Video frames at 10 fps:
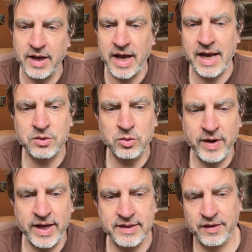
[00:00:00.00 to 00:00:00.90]
as
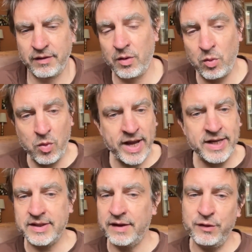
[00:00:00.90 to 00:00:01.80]
always, there are
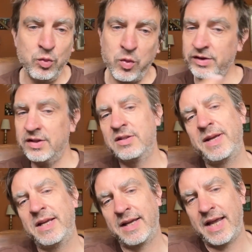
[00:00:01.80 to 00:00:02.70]
ways, if you wanted to
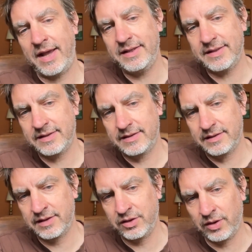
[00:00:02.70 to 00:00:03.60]
make a case
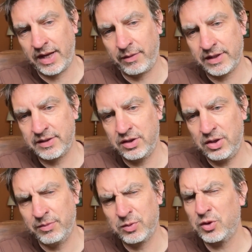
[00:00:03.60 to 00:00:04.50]
that neural networks and
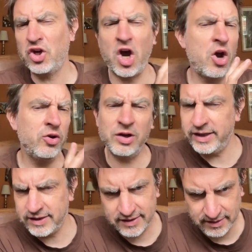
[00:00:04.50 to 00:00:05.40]
humans were
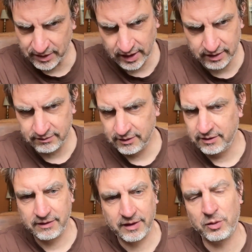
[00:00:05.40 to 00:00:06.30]
totally dissimilar,
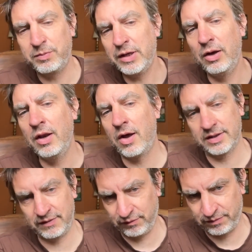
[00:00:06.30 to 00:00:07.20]
there would be
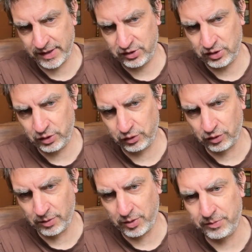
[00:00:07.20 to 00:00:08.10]
lots of information you could
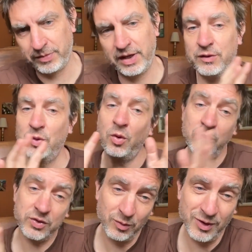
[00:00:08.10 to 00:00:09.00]
draw upon. But if you
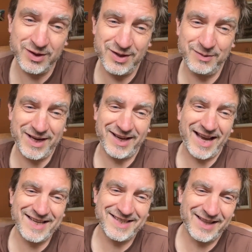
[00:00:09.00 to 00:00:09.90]
also wanted to make a
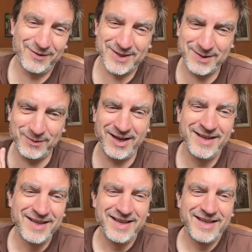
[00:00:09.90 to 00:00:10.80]
case that they were similar,
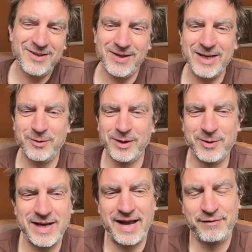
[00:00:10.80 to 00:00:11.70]
you equally
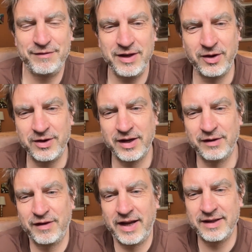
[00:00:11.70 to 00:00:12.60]
would have, kind
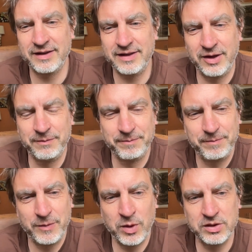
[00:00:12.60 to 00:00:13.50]
of like,
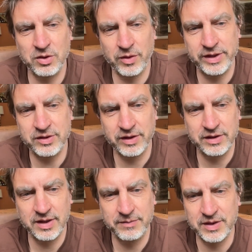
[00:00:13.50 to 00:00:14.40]
the world's your oyster
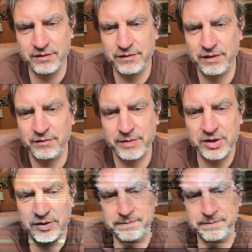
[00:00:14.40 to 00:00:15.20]
in terms of information.